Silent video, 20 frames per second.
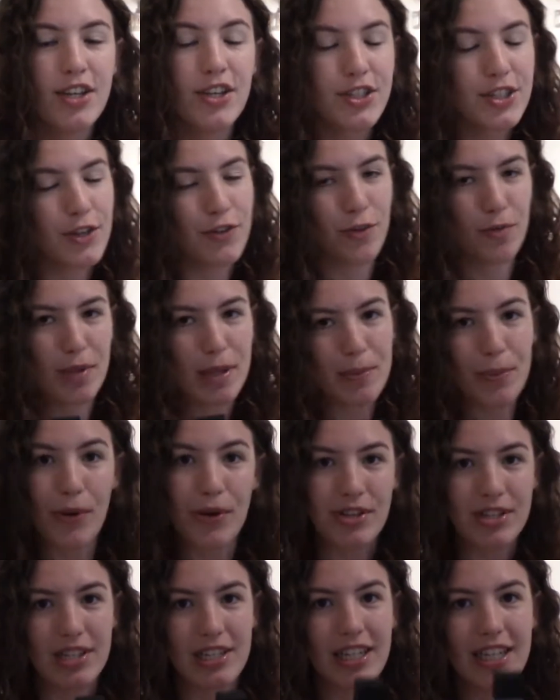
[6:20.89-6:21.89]
So for me
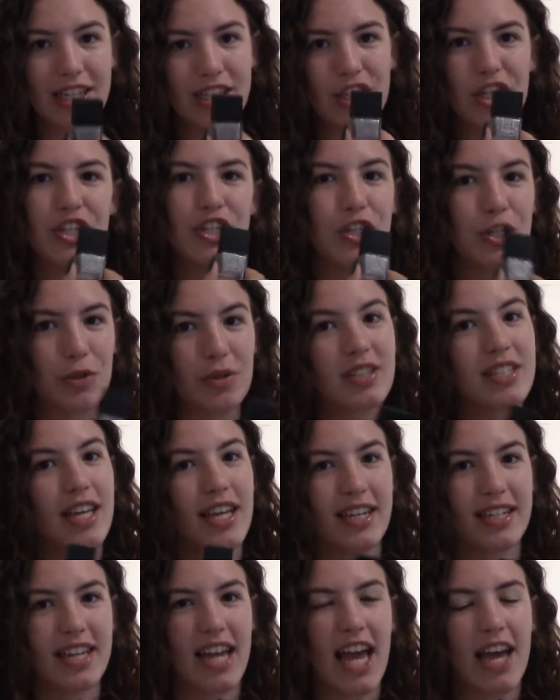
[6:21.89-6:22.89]
personally it's not too
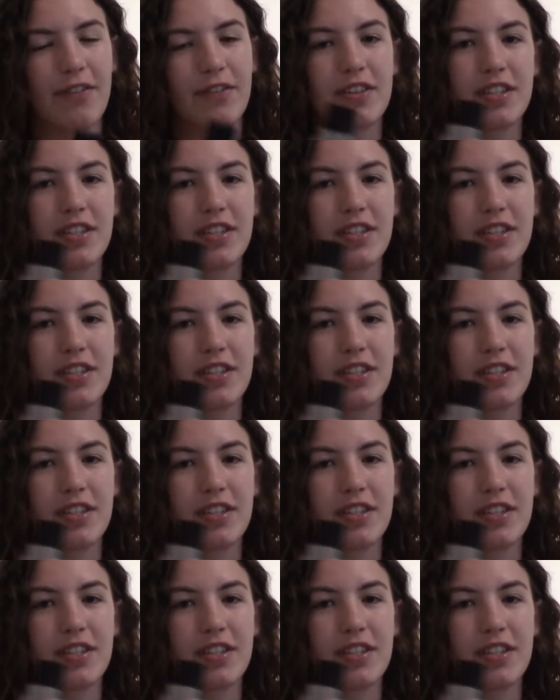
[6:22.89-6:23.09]
exciting to have